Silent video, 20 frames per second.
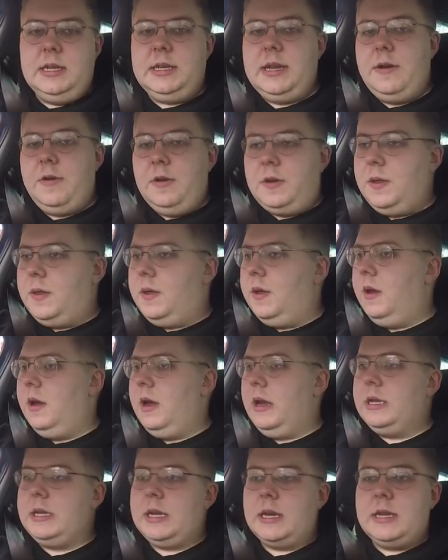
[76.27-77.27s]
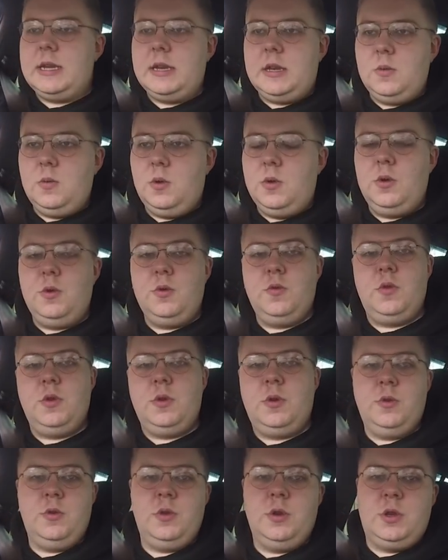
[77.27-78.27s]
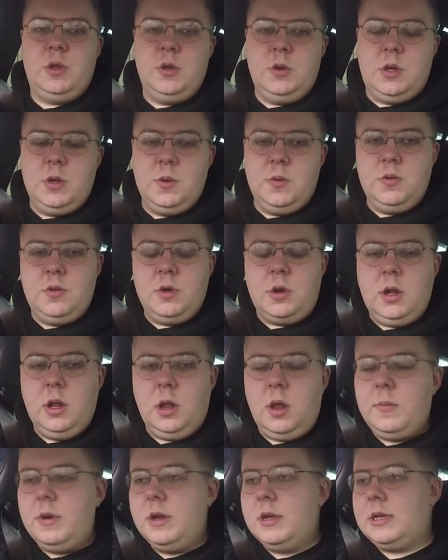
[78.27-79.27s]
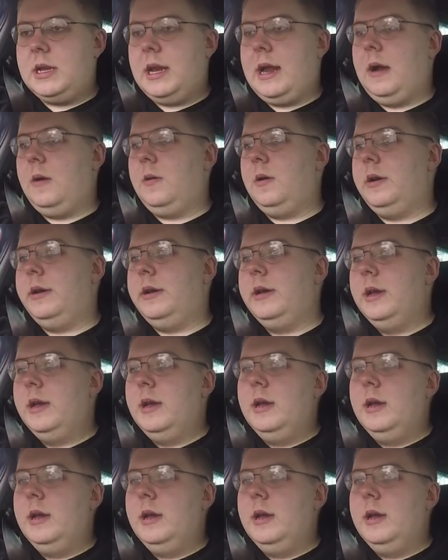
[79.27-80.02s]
0 to 30, 60 to 100, 100 to 200 kilometers an hour,